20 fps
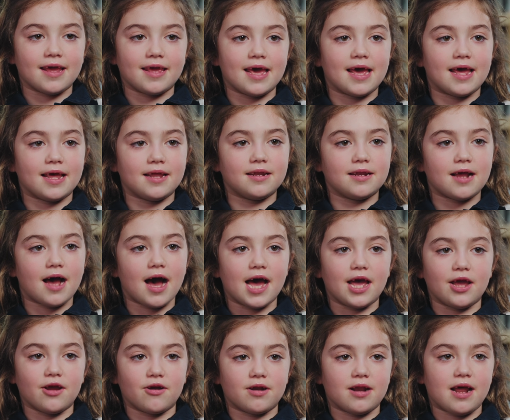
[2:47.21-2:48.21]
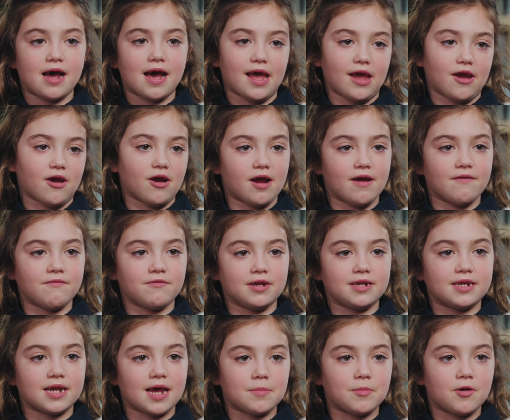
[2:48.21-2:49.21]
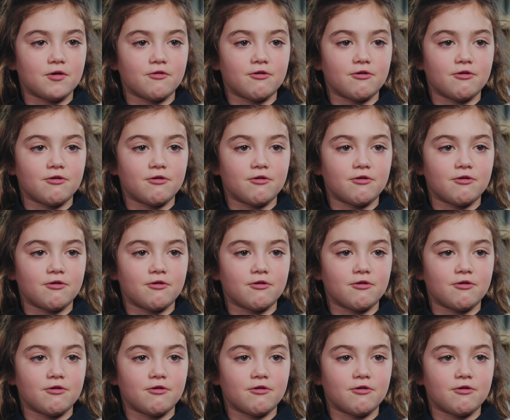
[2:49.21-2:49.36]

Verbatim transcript: get higher and higher every time I